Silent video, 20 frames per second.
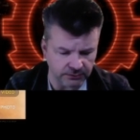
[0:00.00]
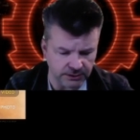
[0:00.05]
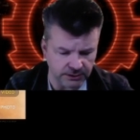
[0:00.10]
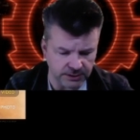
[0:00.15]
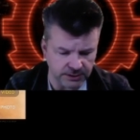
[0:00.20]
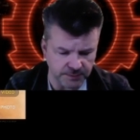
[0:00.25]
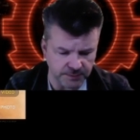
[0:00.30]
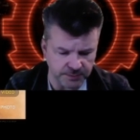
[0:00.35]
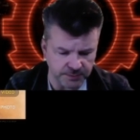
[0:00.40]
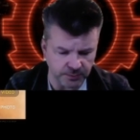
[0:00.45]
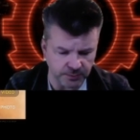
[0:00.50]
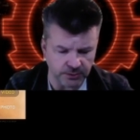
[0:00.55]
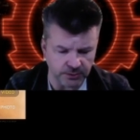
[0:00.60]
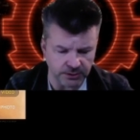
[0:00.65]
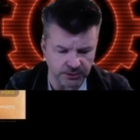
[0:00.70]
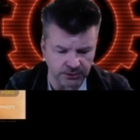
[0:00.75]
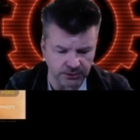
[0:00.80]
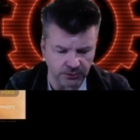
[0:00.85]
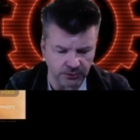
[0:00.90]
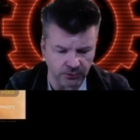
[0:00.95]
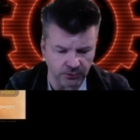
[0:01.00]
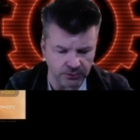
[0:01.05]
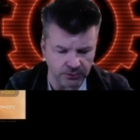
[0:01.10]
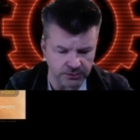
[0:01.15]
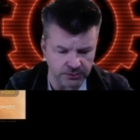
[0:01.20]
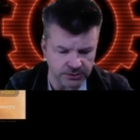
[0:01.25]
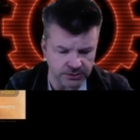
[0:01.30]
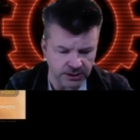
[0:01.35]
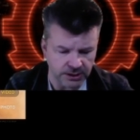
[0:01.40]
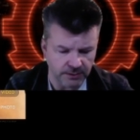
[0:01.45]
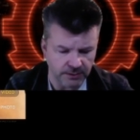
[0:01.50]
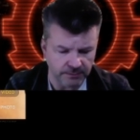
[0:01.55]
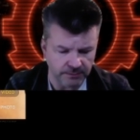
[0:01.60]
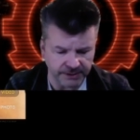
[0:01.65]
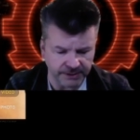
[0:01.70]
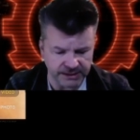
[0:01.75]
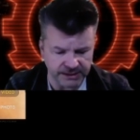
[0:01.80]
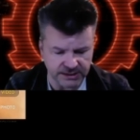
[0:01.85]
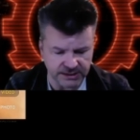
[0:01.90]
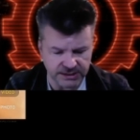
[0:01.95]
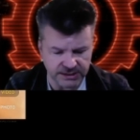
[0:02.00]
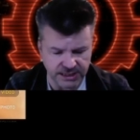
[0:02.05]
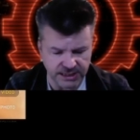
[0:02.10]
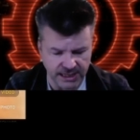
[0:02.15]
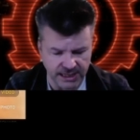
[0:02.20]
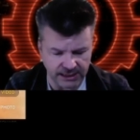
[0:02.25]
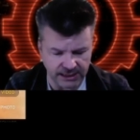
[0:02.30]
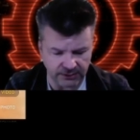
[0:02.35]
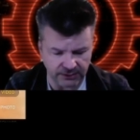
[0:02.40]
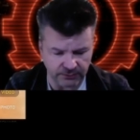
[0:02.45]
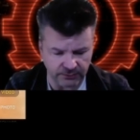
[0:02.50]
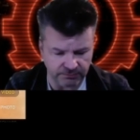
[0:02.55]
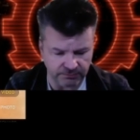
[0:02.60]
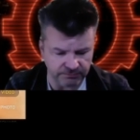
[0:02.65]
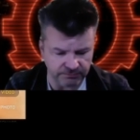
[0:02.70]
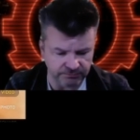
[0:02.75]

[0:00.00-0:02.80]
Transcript: This must be one of the lords. Big scythe with